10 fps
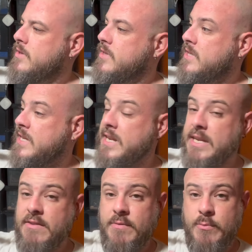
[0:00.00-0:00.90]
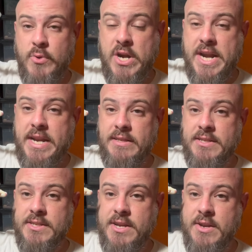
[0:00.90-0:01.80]
seeing if breeding the
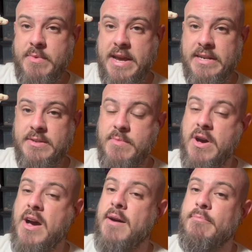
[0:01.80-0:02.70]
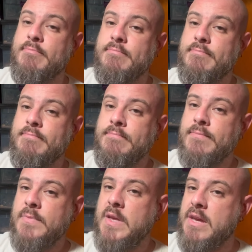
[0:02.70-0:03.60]
son back to mom
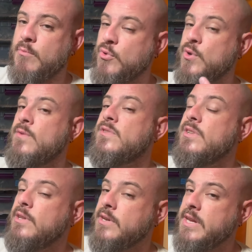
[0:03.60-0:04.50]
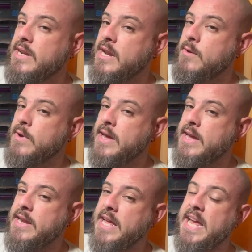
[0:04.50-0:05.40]
like improves the look in any
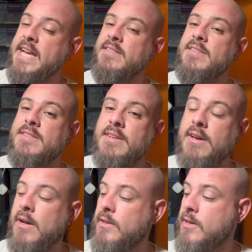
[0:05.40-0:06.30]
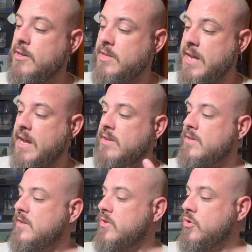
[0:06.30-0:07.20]
way, enhances the colors,
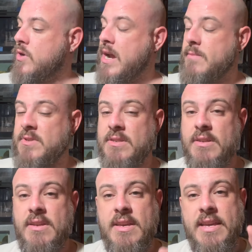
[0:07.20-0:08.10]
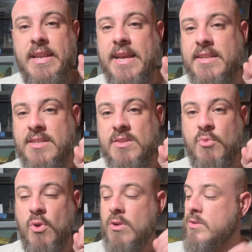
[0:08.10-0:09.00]
enhances the stripes, enhances the
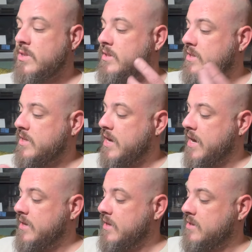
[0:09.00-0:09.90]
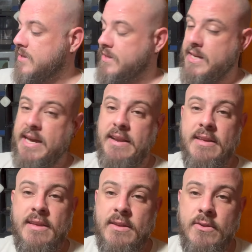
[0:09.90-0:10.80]
portholes on the side, things like that.
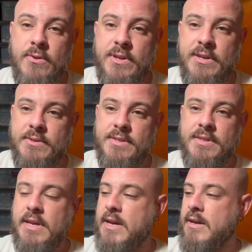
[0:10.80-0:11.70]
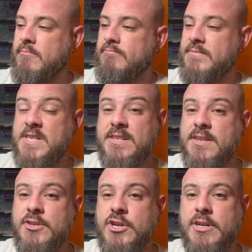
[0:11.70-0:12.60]
Who knows? This is
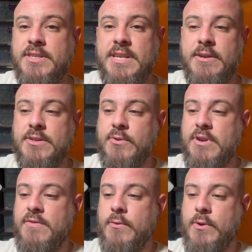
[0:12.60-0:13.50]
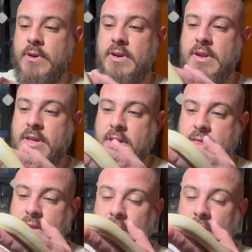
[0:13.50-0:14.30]
uncharted territory for the